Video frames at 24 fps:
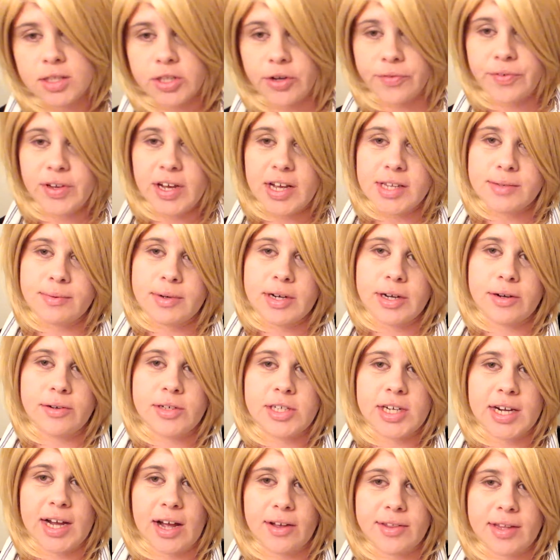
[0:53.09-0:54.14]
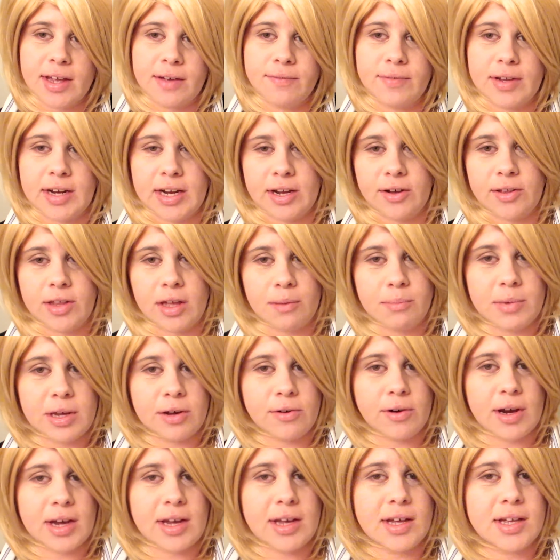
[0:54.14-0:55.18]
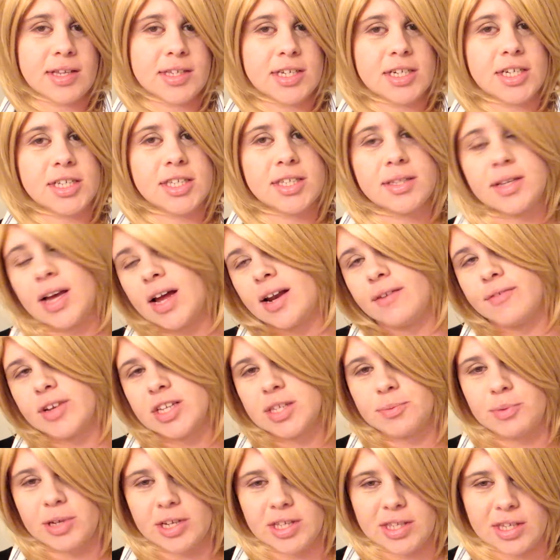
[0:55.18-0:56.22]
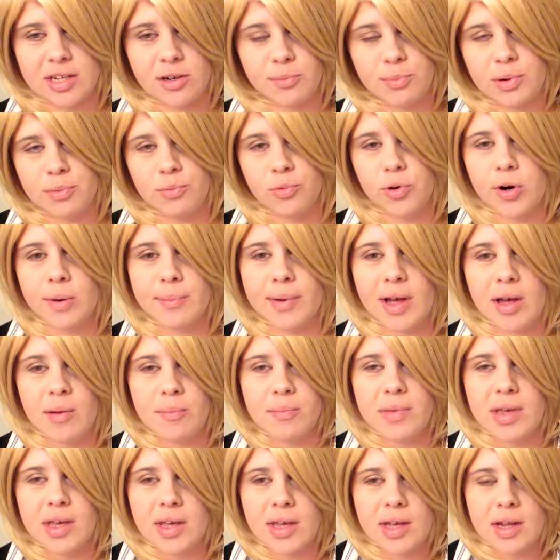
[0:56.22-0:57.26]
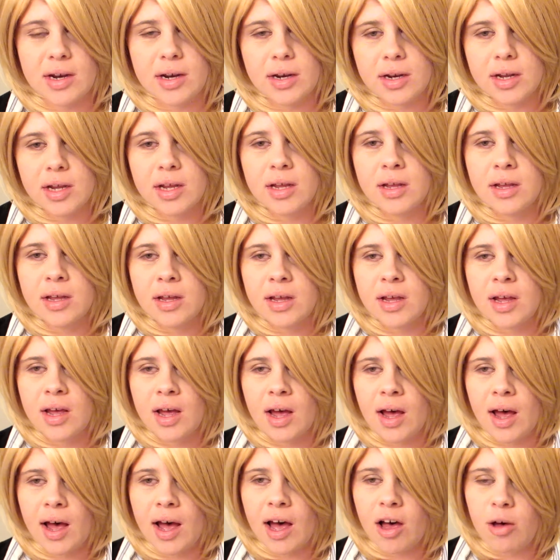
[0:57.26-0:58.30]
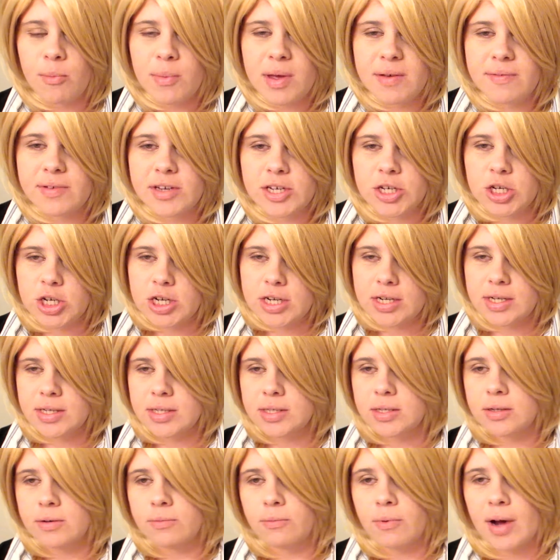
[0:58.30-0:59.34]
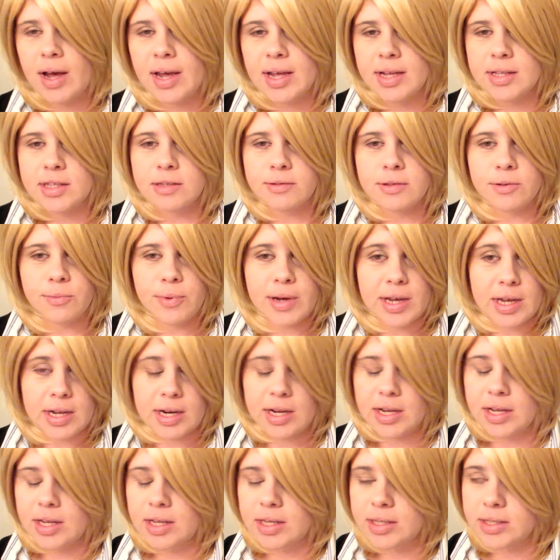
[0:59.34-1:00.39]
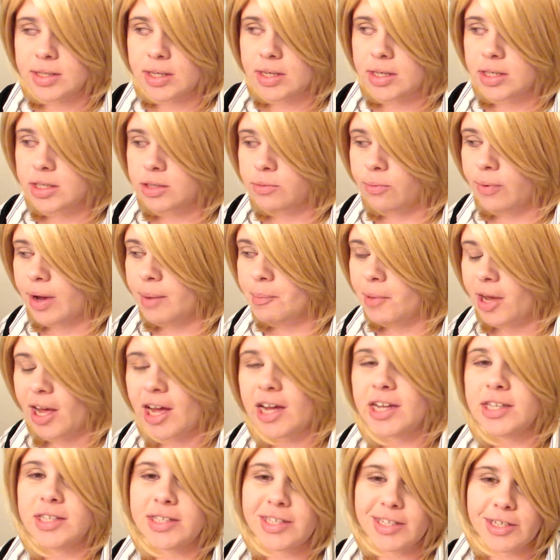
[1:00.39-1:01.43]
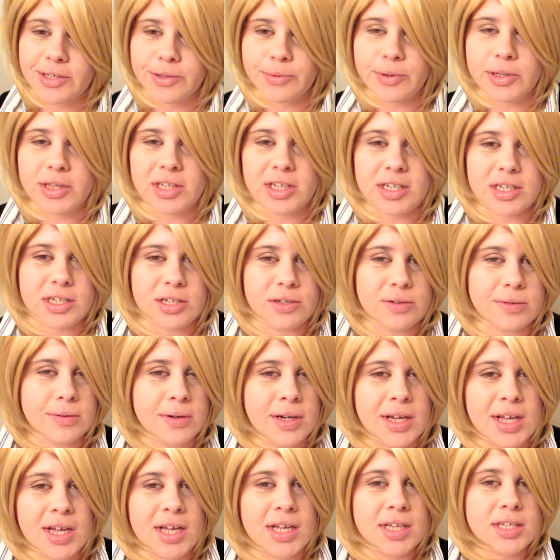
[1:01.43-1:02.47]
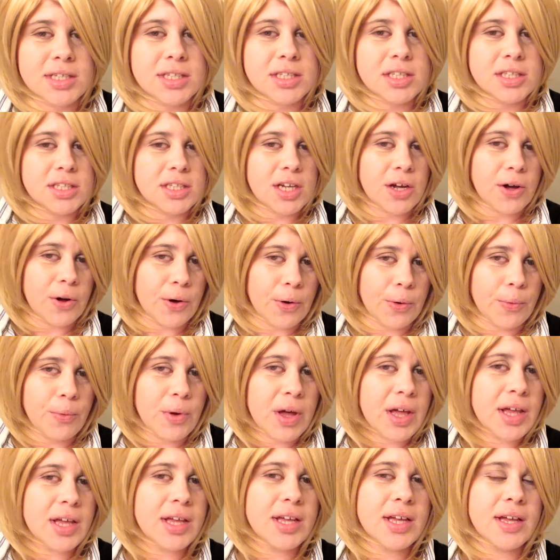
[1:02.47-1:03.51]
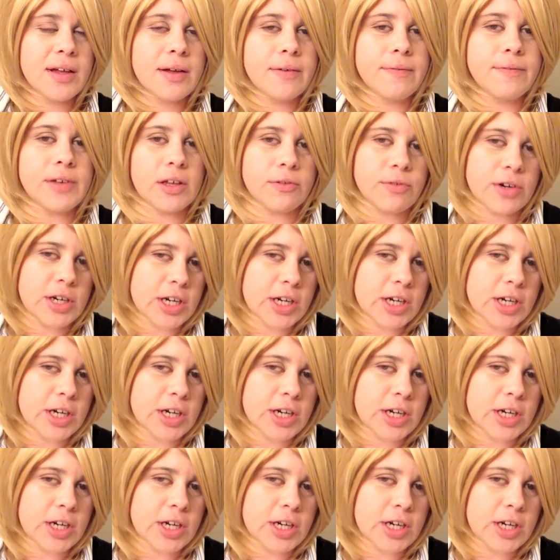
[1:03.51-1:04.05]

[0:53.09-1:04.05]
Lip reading: if you guys want to go check out that video, that'd be great, because it just kind of explains a little bit more about me and how my vision is and why it's the way it is and why my eyes do what they do. So feel free to